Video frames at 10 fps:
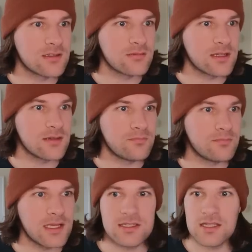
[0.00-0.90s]
I'm gonna
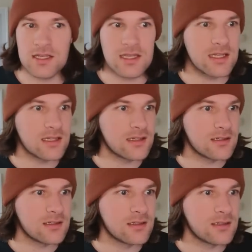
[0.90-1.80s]
paste it again.
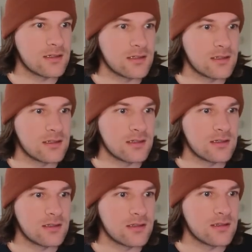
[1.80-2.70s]

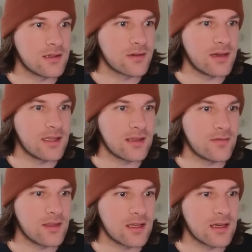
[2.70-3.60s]
The
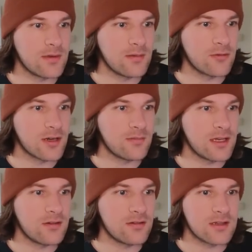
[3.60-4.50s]
creativity gonna be more in the
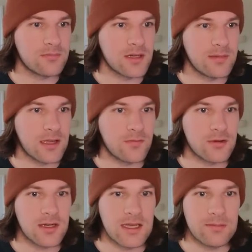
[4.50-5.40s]
middle. I'm gonna make
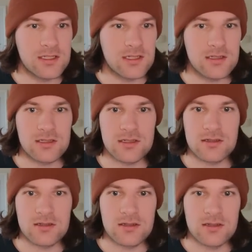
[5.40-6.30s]
four
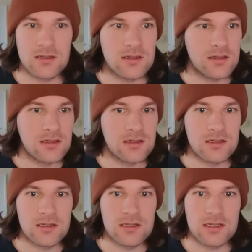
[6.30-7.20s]
images
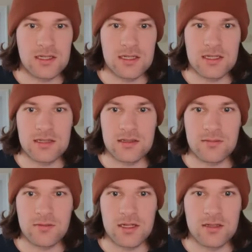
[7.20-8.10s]
and
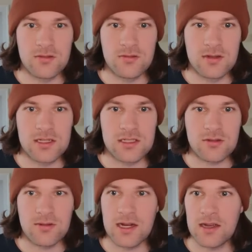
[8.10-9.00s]
I'm gonna do a
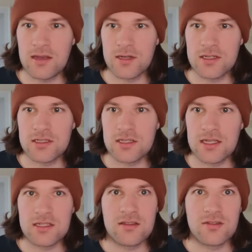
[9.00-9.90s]
square image
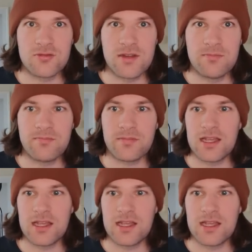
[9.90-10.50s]
and dream.